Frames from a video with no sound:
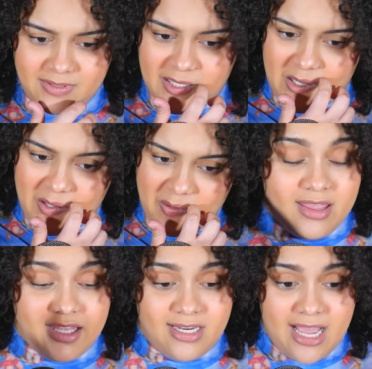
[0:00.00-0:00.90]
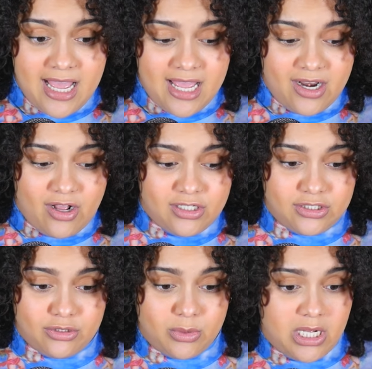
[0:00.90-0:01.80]
the hell? The dad, on
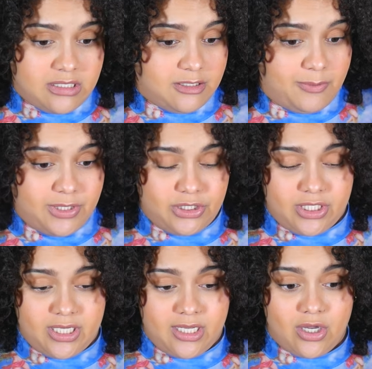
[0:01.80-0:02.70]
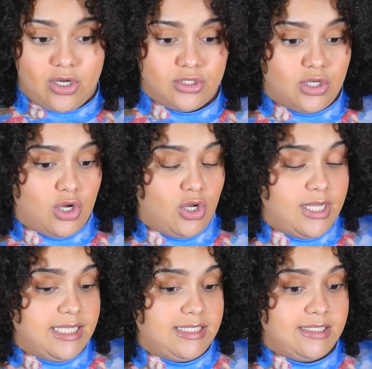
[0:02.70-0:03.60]
some gossip and shit, calls all
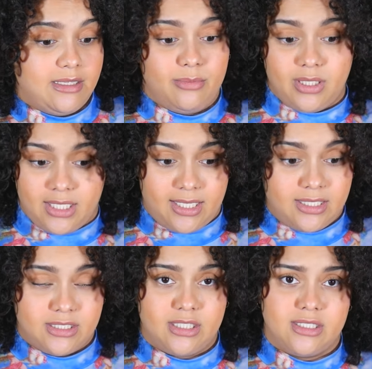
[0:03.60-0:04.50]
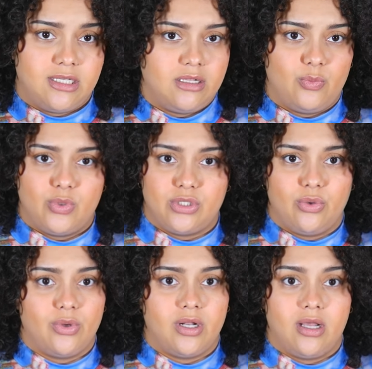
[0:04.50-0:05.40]
his siblings to tell him what's
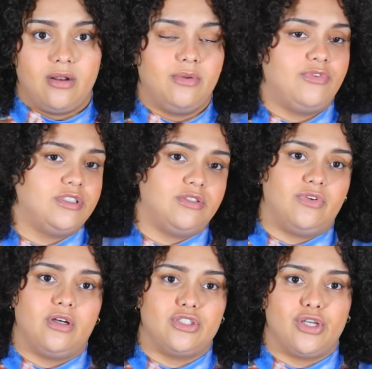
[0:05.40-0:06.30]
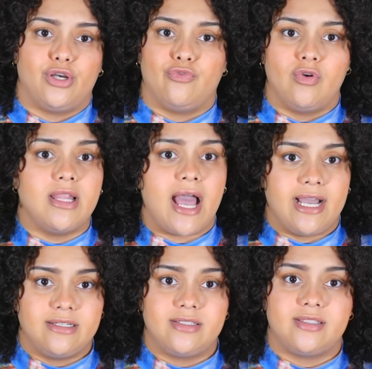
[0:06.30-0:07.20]
going on. First of all, sir,
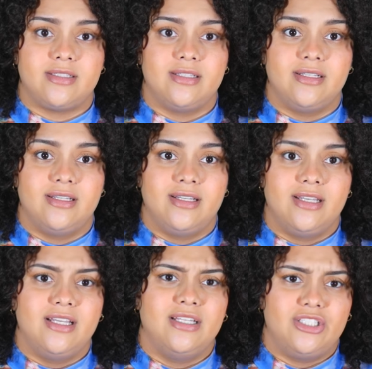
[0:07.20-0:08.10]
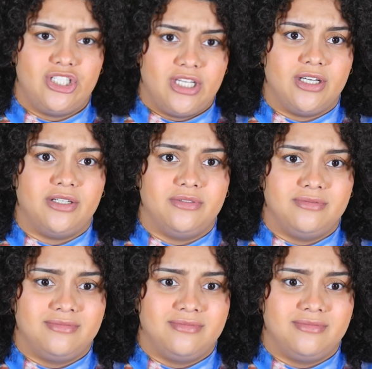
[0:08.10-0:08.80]
relax, chill.